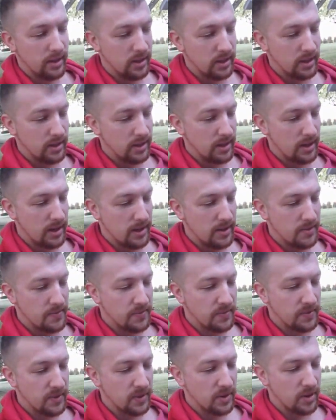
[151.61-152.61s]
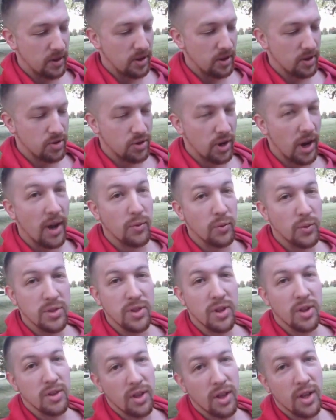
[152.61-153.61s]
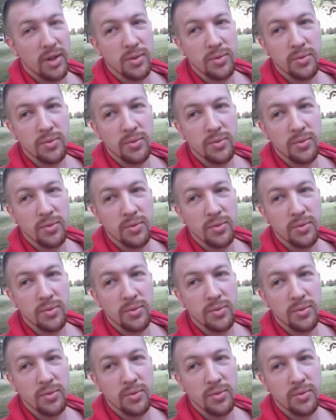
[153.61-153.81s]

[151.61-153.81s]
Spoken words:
And on the drive, we saw a